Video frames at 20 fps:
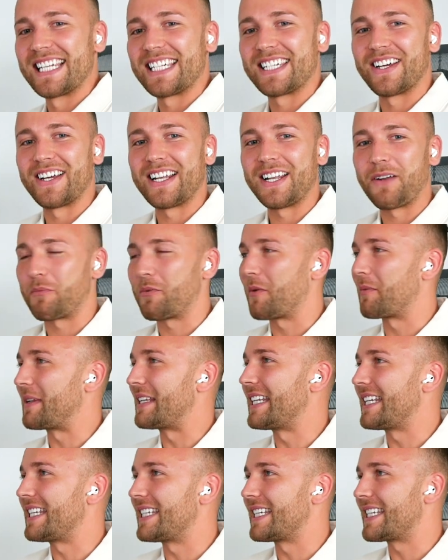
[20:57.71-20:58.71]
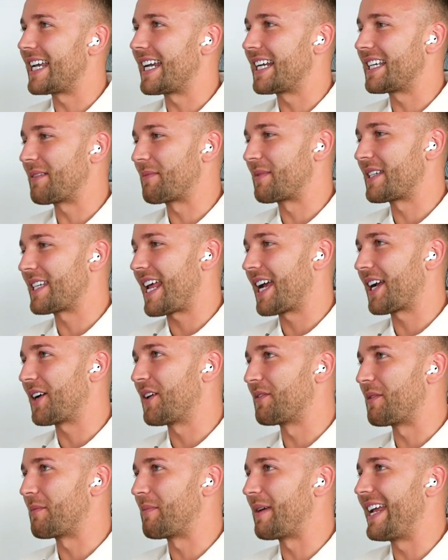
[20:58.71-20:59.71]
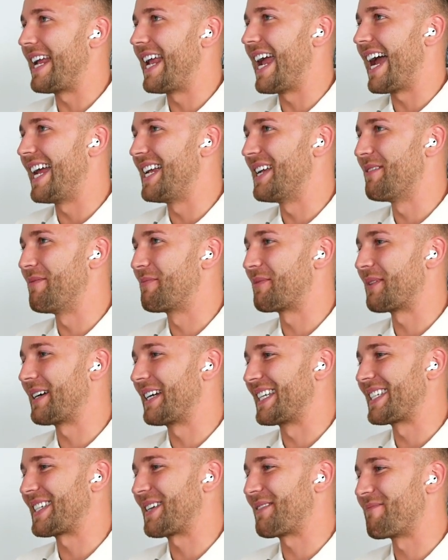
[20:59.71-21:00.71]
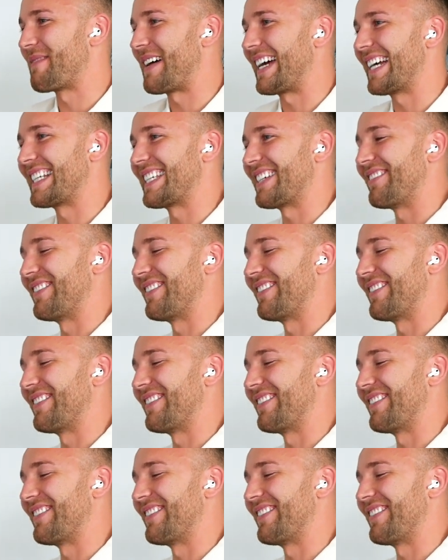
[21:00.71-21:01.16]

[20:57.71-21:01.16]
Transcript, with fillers: So I probably need to take some slack off the PA and bring some back